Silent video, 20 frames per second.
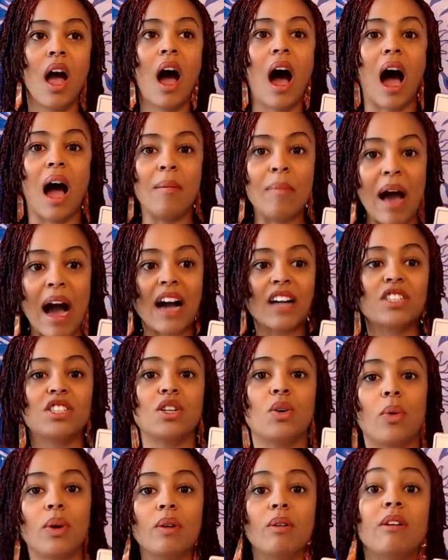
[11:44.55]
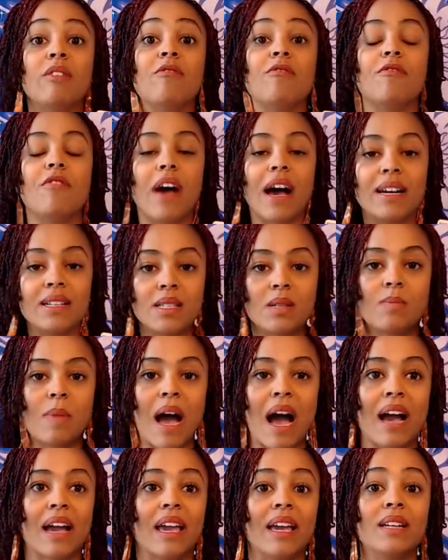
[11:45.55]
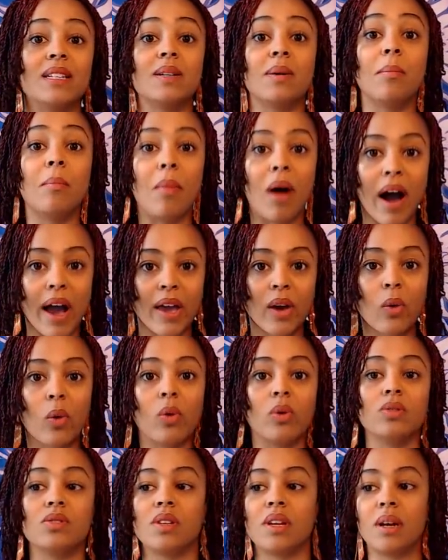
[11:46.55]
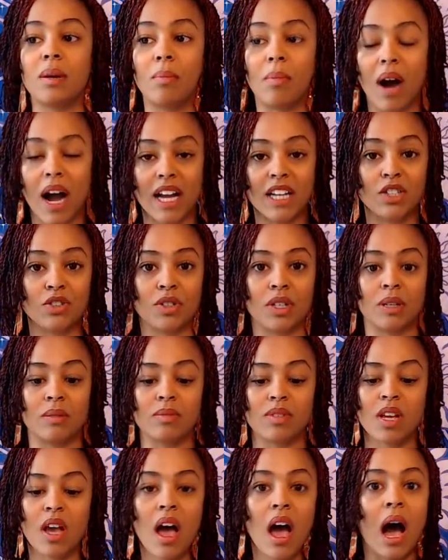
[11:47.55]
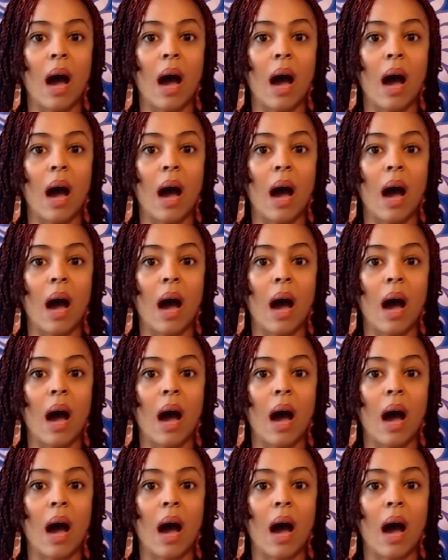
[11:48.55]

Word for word: I'm actually going to invest back into my goals, into my dreams.